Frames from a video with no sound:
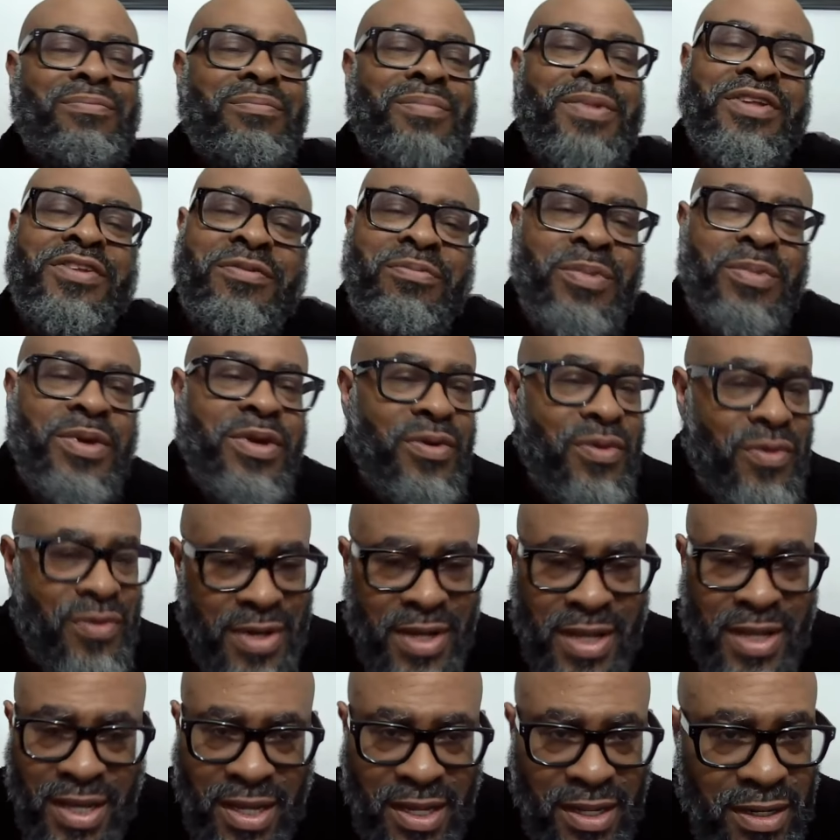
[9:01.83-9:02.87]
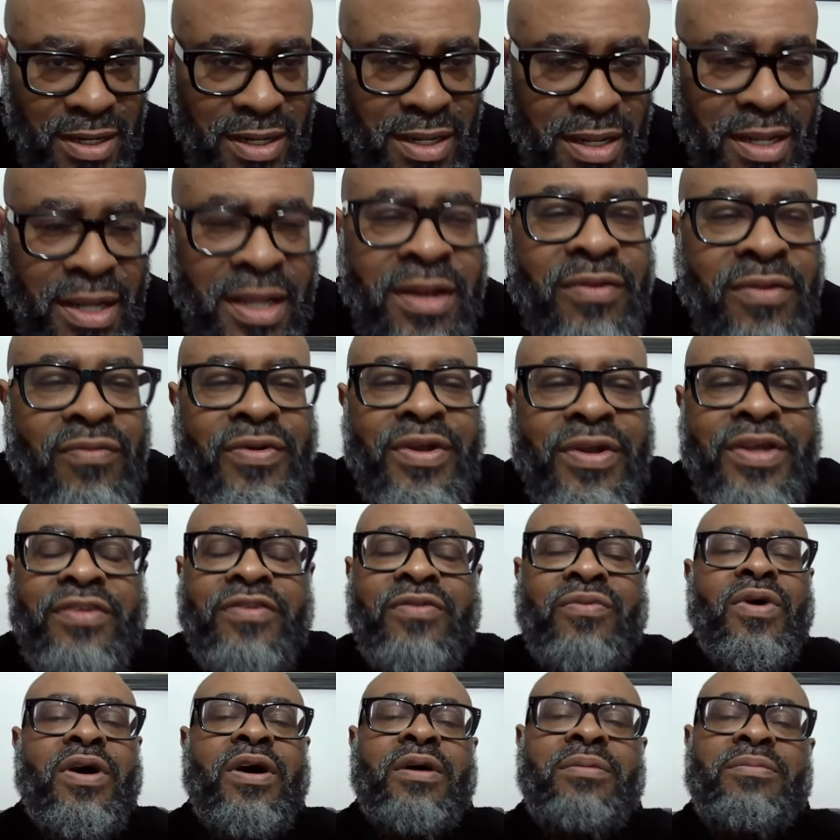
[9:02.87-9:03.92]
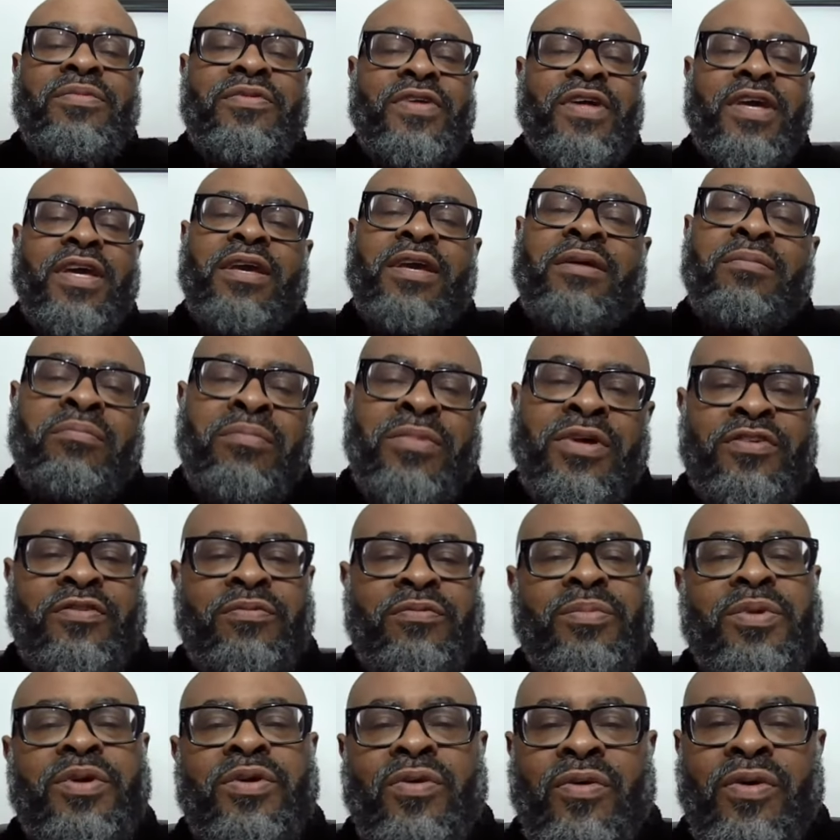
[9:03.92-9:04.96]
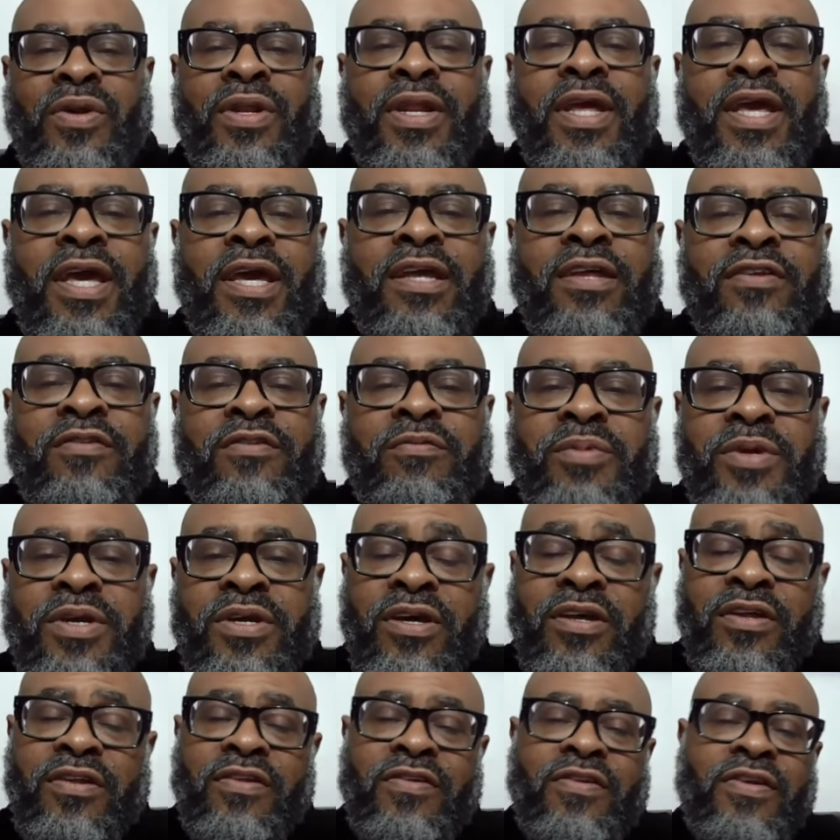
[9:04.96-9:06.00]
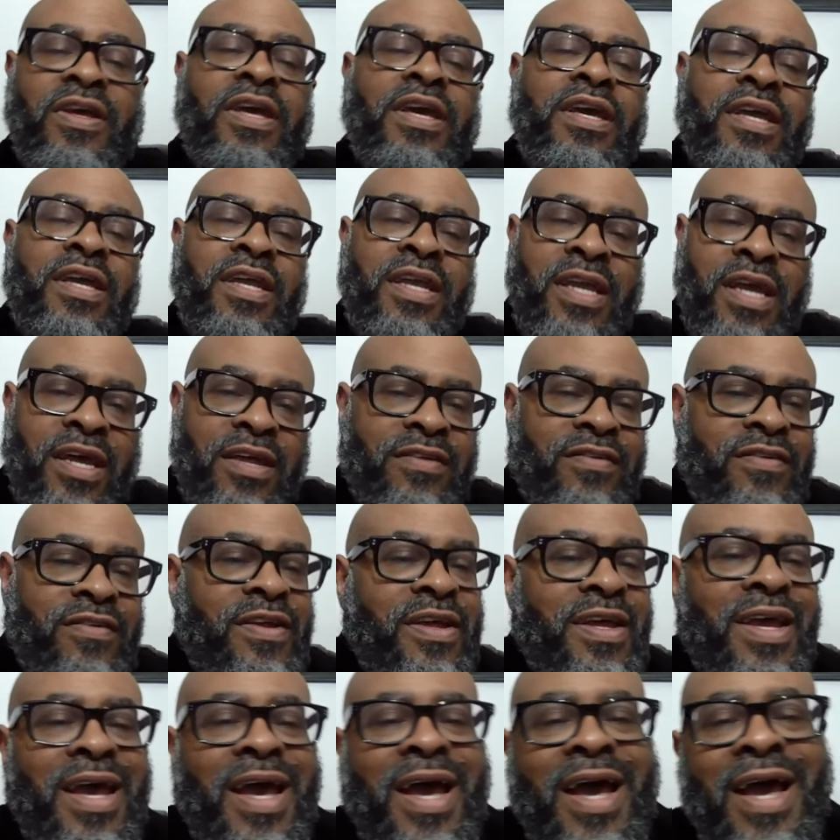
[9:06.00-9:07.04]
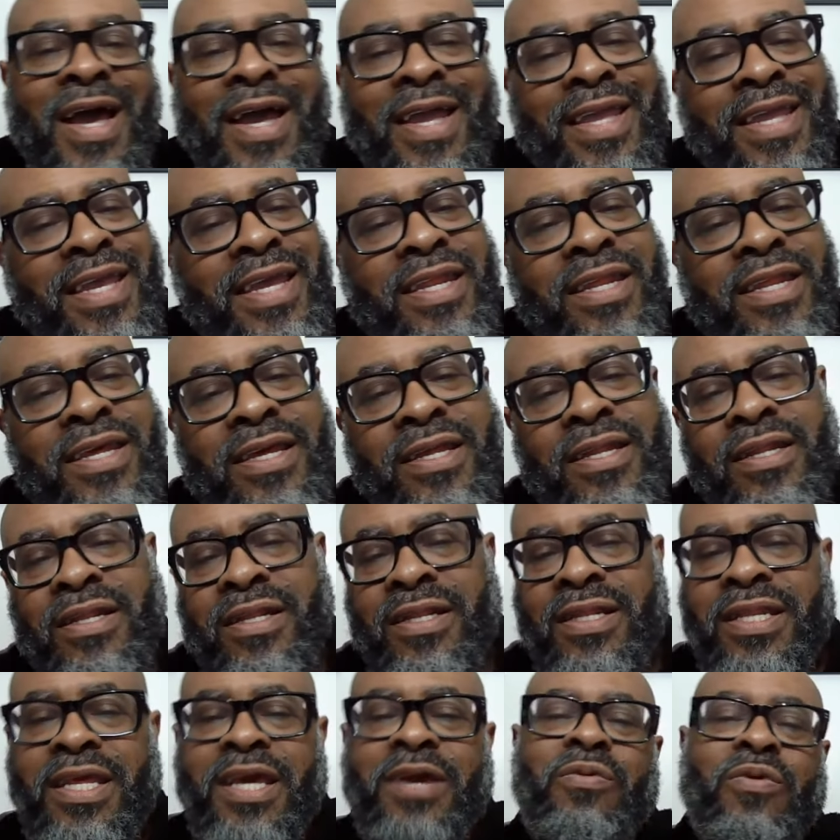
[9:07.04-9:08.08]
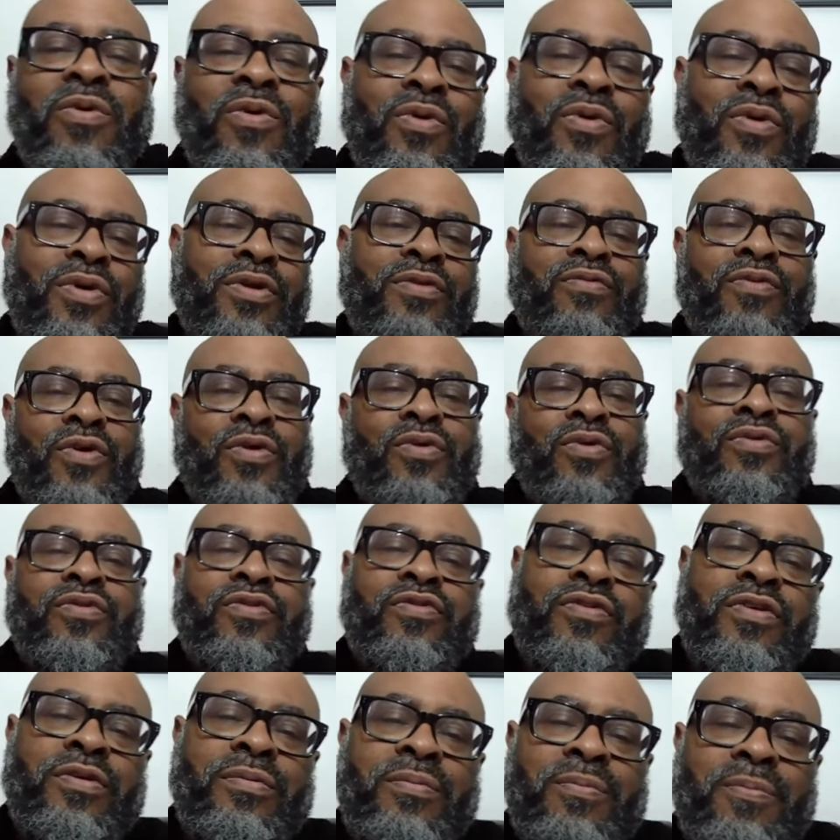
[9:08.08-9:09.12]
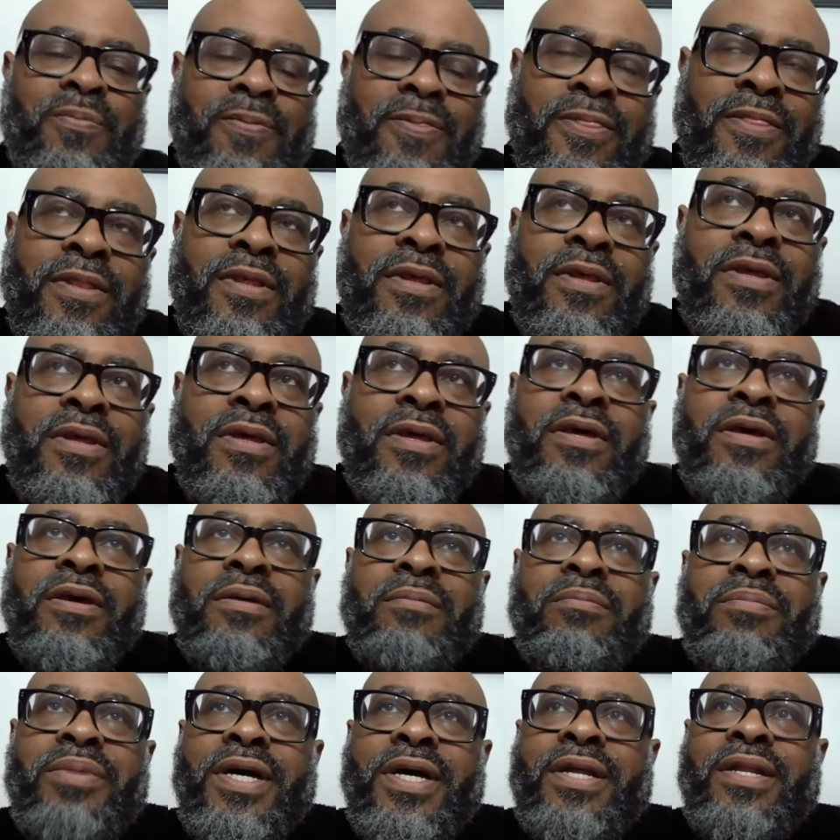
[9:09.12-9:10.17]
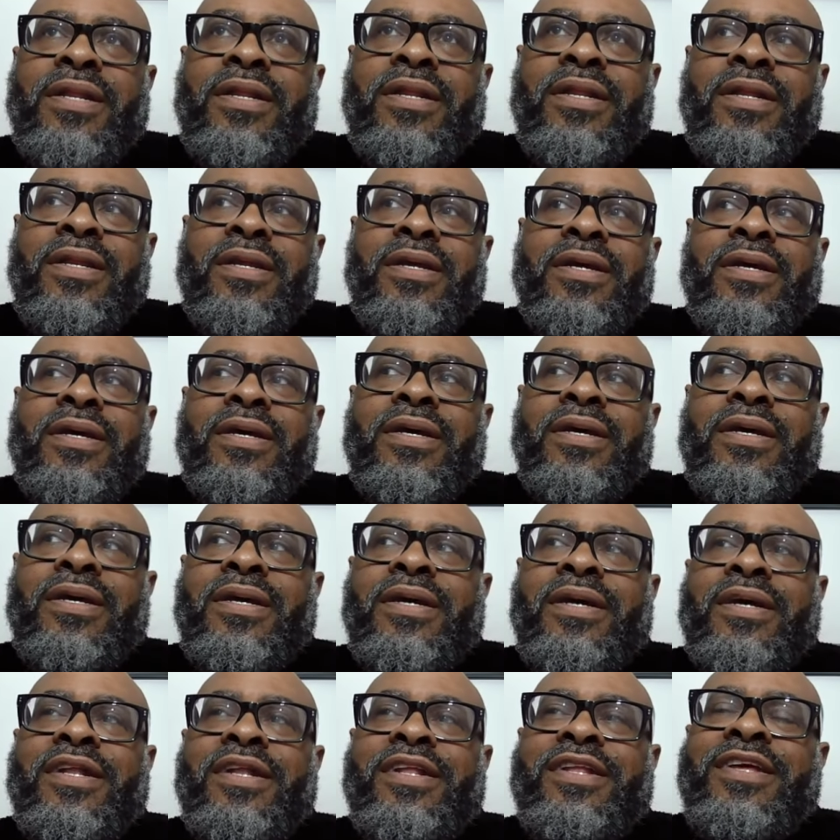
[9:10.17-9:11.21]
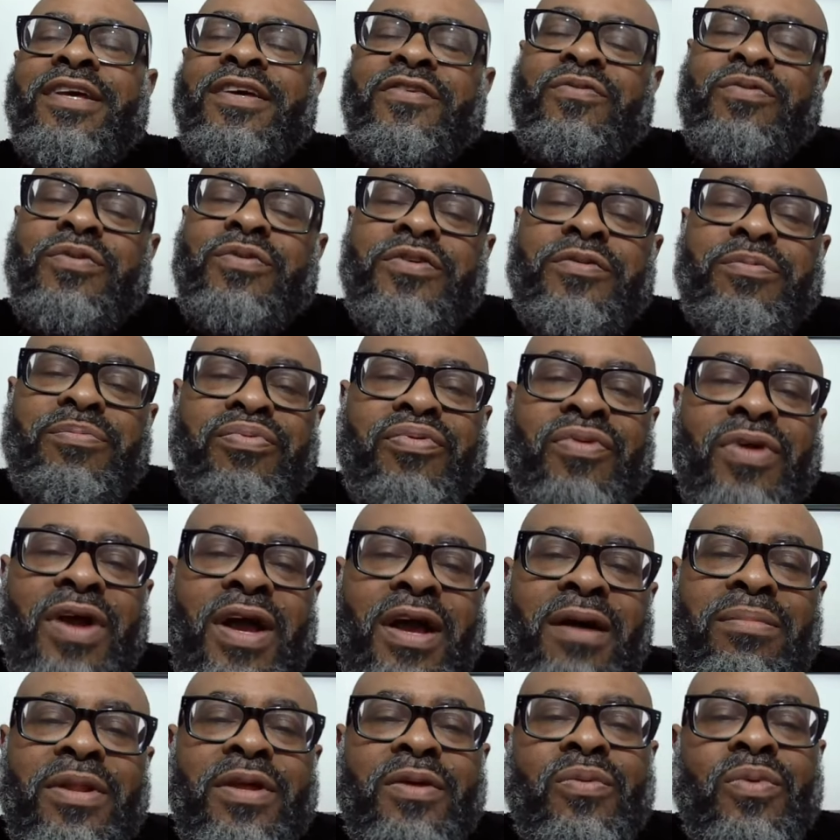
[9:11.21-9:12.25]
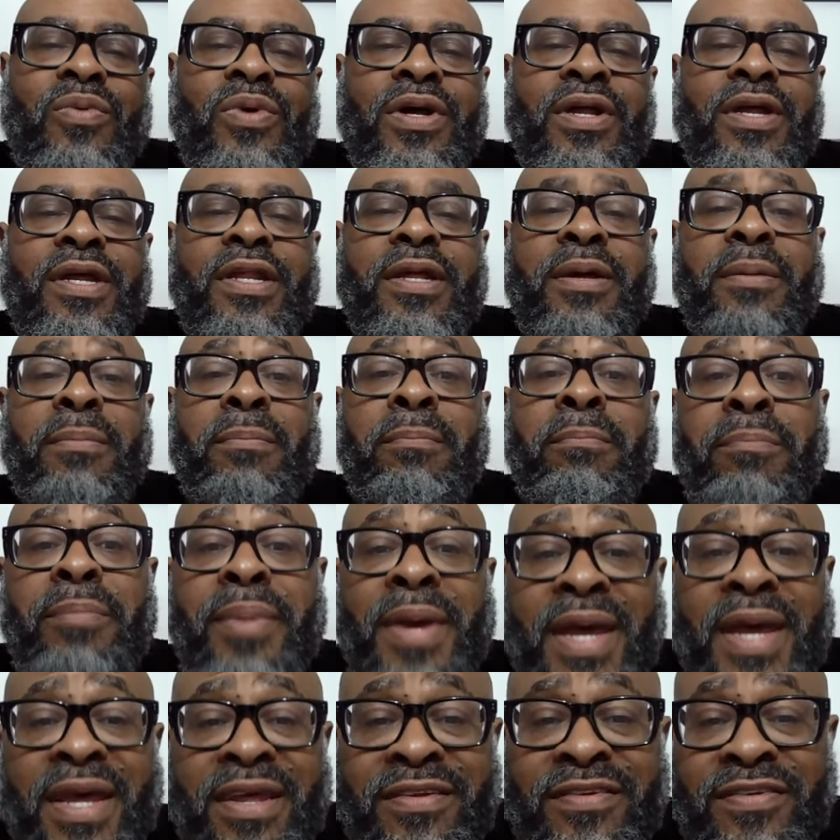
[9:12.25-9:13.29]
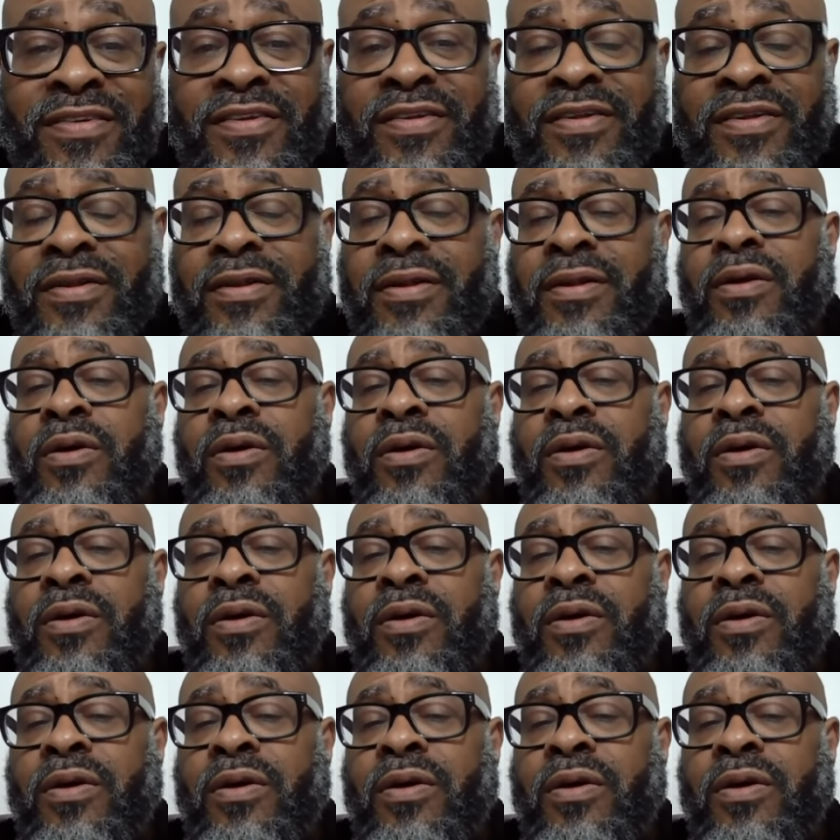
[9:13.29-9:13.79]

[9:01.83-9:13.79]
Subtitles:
miss me on that. And the reason why I'm saying miss me on that is because, yes, I get it. They were on a road trip. But this was probably one of the best